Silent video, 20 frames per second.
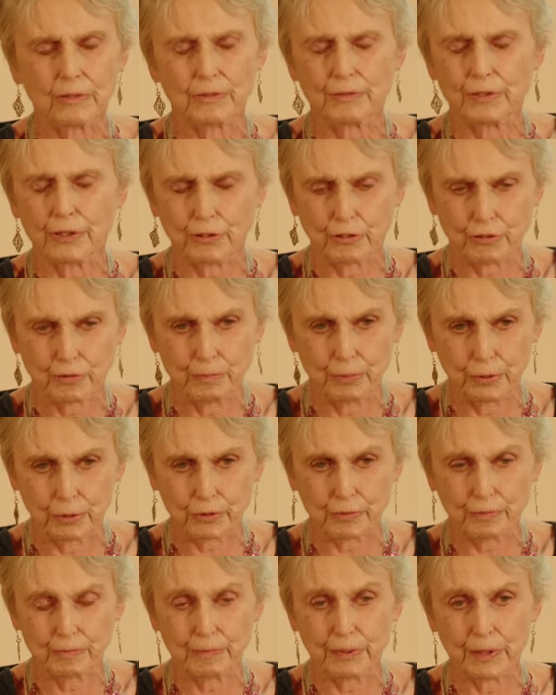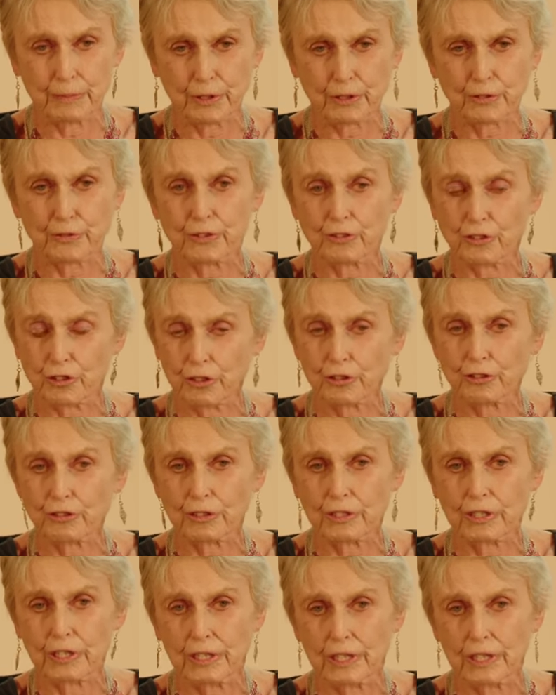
first book published for children,